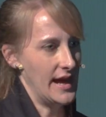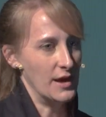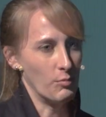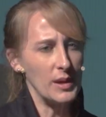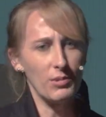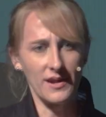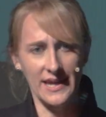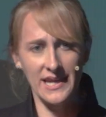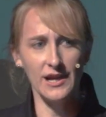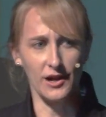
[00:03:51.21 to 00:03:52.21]
And we want to
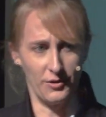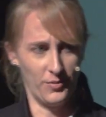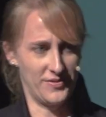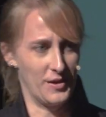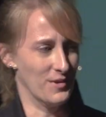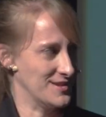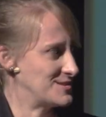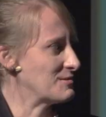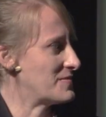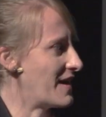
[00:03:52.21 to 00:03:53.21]
hear what they want to
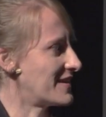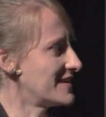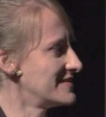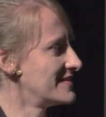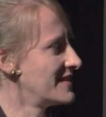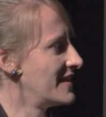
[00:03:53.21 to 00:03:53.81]
do about it.